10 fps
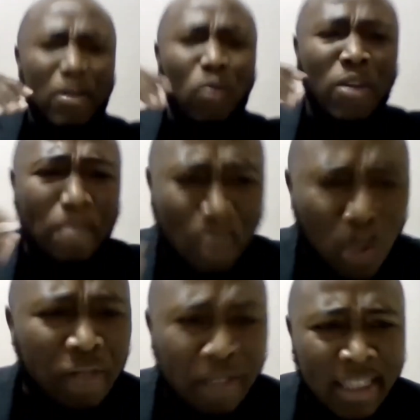The
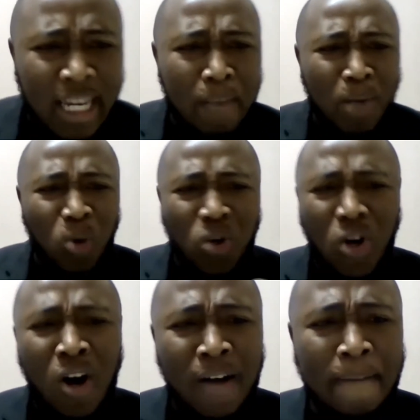beautiful thing about
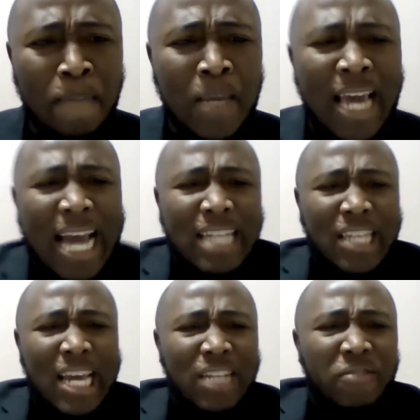God is
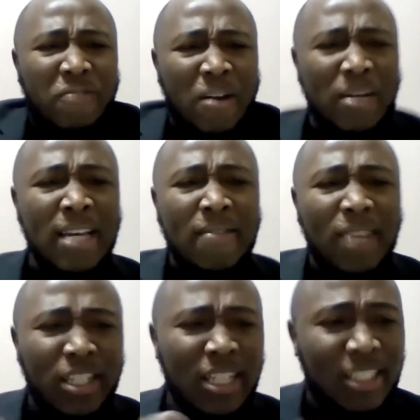his very,
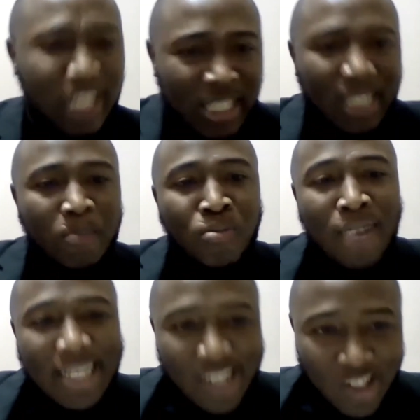not just his
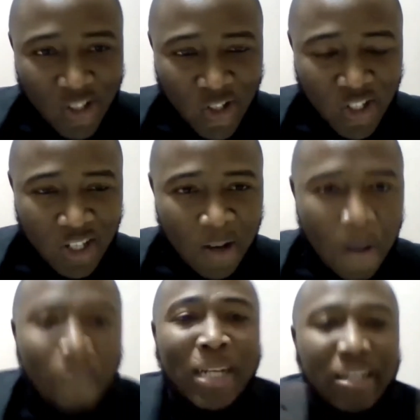presence,
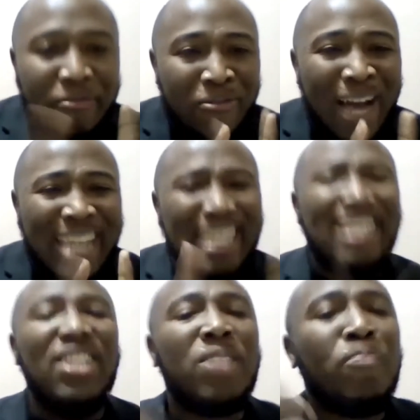but the fact that
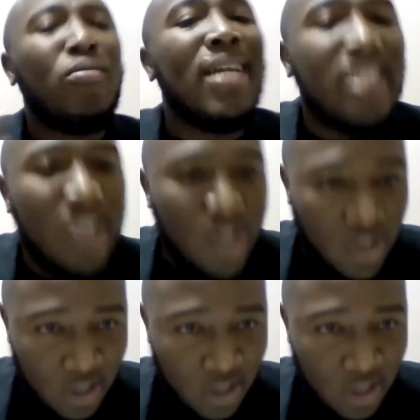he's present.